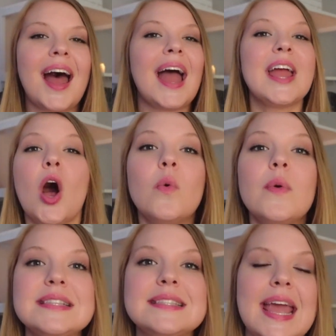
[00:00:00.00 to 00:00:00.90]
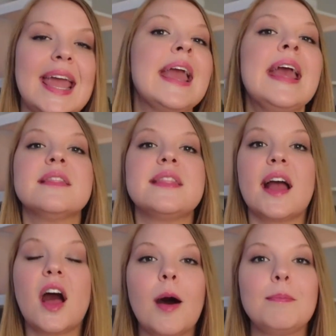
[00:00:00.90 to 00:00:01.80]
I always say that
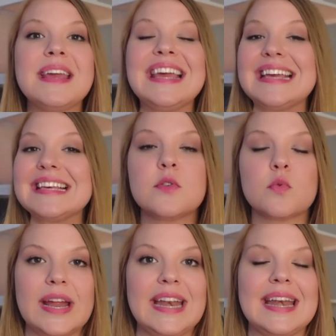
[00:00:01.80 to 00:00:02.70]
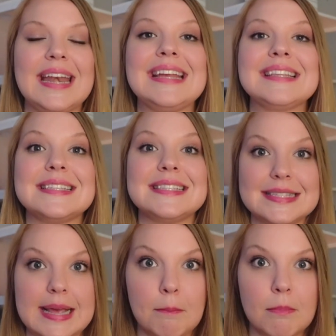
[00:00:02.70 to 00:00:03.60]
copy isn't written, it's
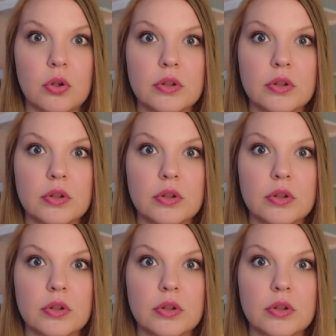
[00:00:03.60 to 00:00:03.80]
assembled,